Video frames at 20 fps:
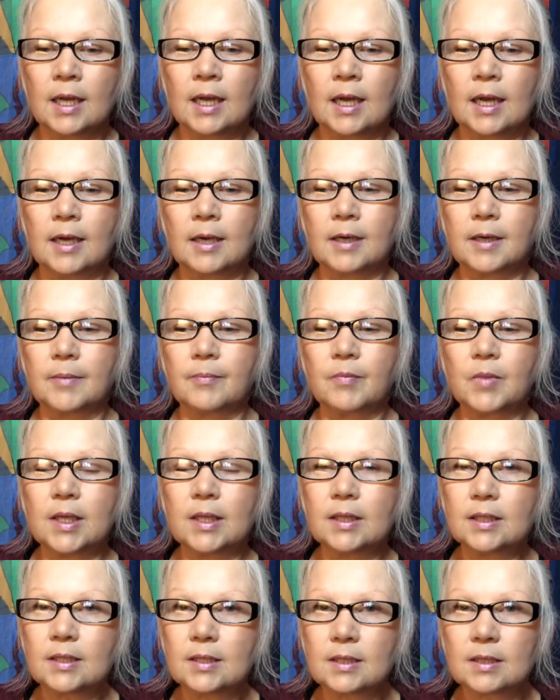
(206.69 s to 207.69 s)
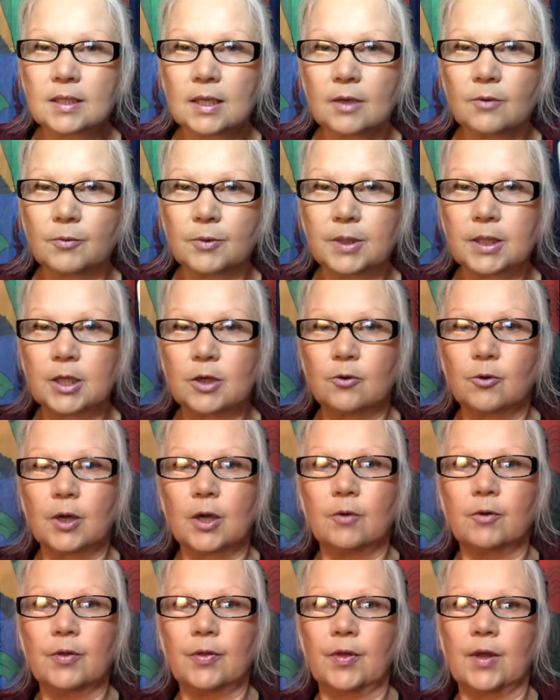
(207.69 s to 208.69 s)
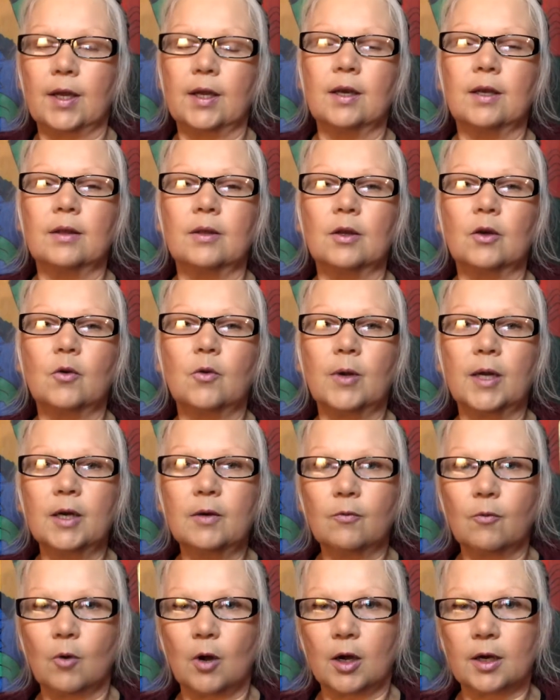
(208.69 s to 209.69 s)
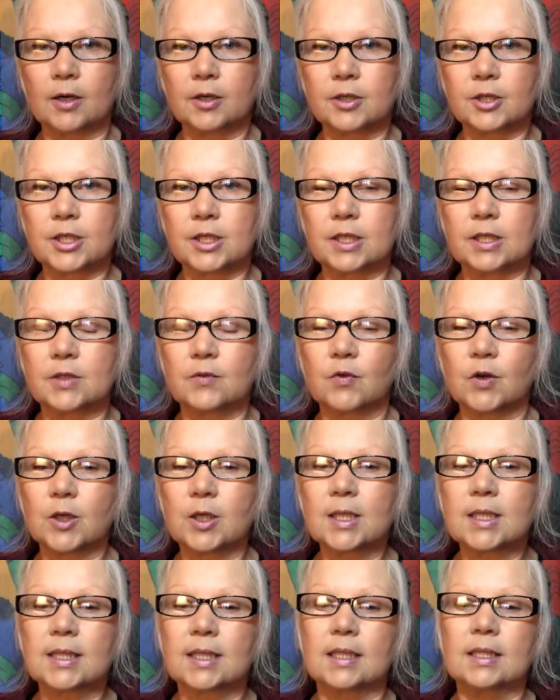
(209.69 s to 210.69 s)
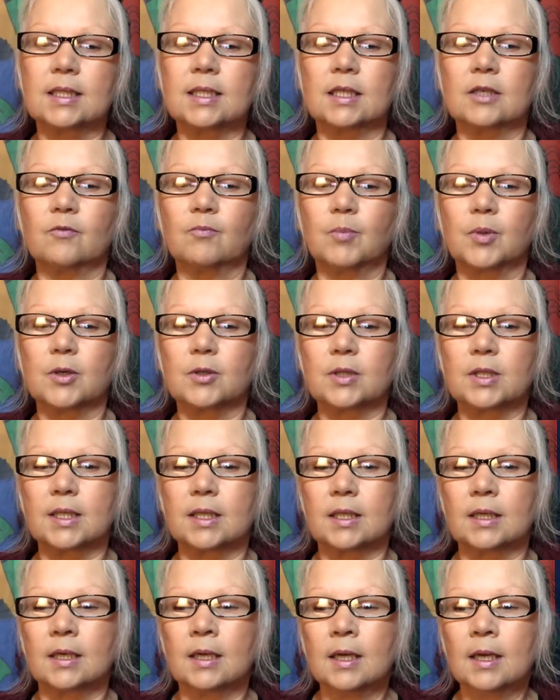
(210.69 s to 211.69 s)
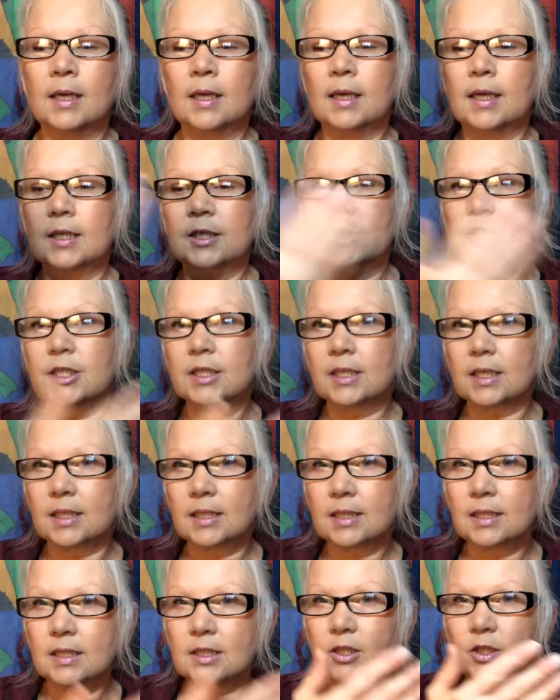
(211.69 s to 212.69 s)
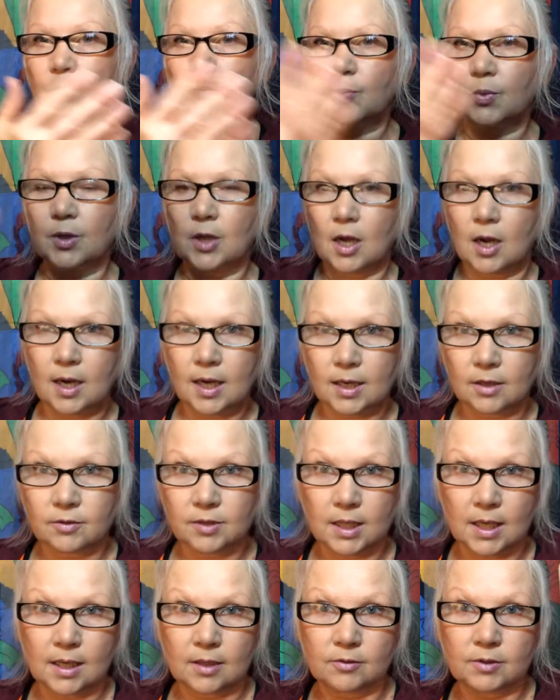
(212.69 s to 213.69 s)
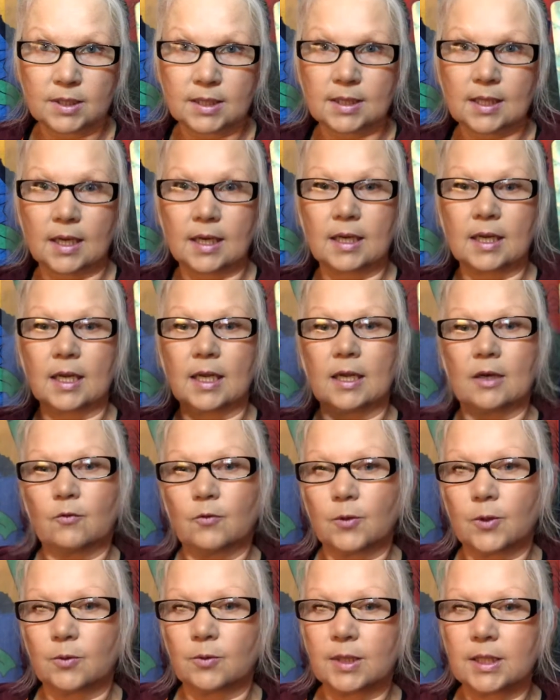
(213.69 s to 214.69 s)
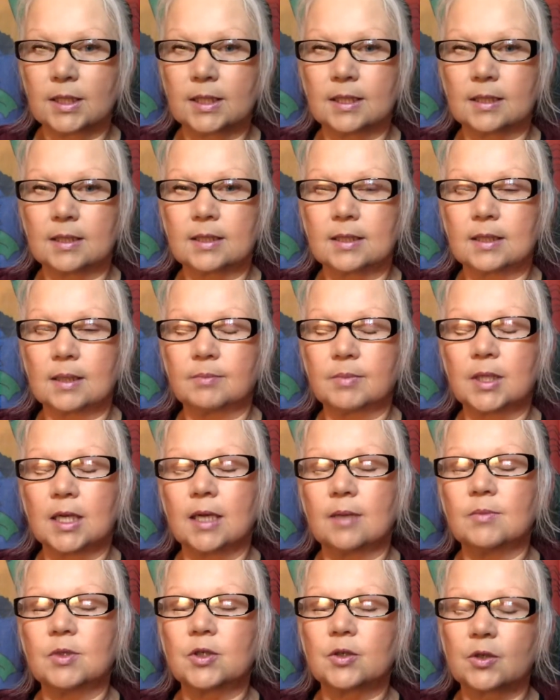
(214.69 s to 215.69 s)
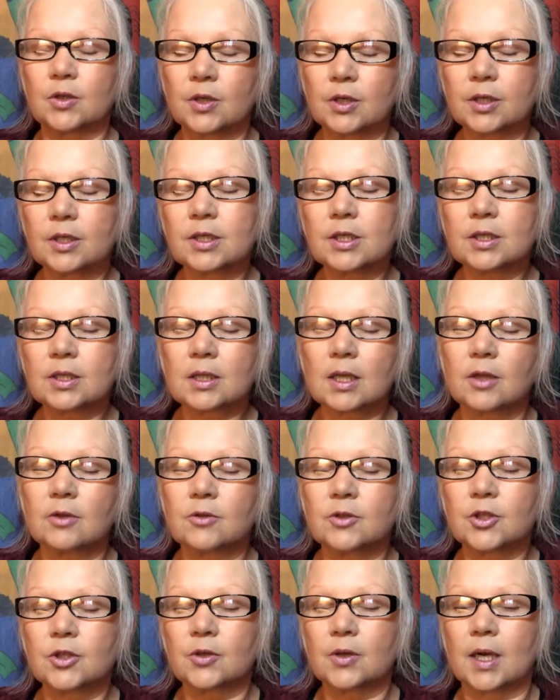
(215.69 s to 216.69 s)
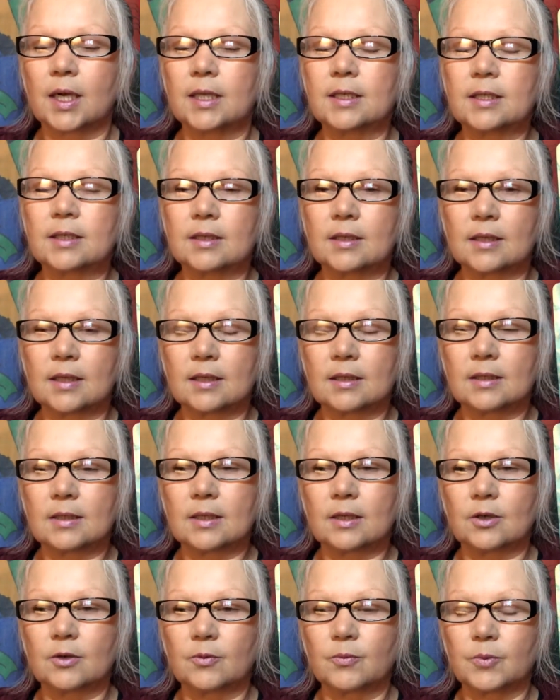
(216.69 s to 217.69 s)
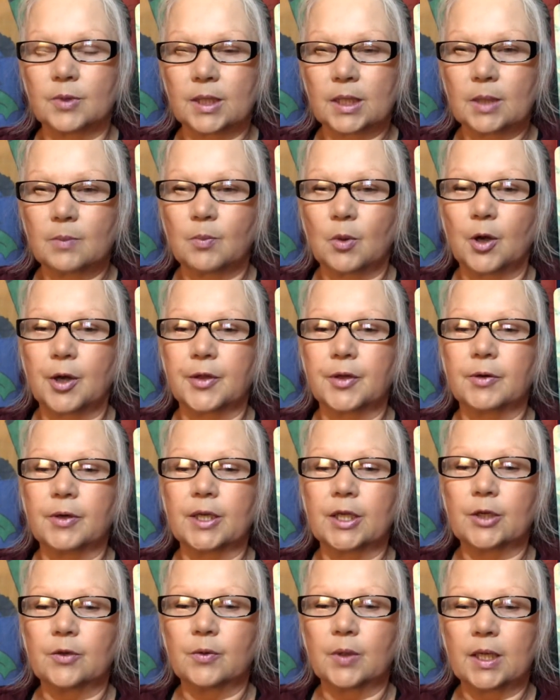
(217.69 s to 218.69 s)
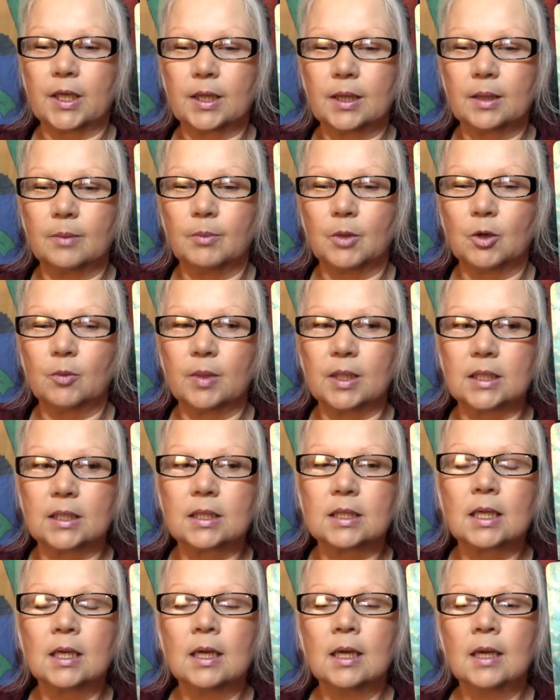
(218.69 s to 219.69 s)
And this is like really going within. And the Queen of Water, she's a very sensitive person and she does need to block out outside influences sometimes. So you could just close your eyes to things that are really bothering you in the moment.